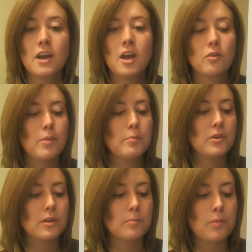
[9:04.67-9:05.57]

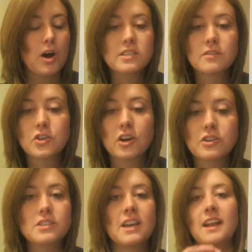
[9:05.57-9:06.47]
Remember, the positive
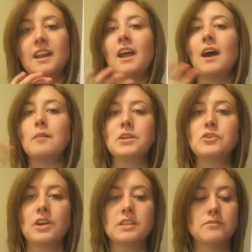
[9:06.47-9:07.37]
charges cannot be
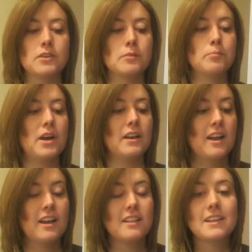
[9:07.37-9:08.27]
transferred, but
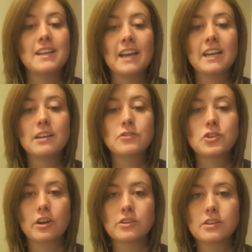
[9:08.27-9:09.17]
the negative
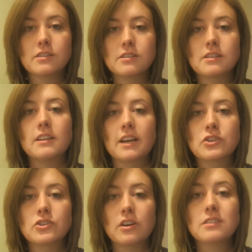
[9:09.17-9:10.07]
charges, the
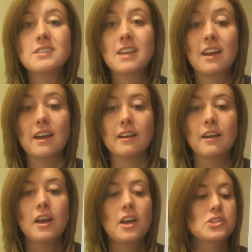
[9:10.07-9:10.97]
electrons, can.
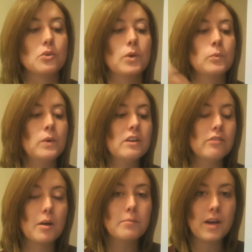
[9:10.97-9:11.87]
So when we
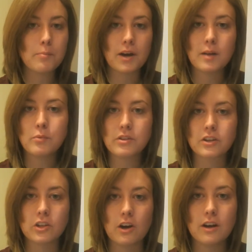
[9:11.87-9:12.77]
rub that pipe with the
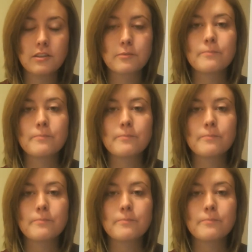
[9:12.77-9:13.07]
cloth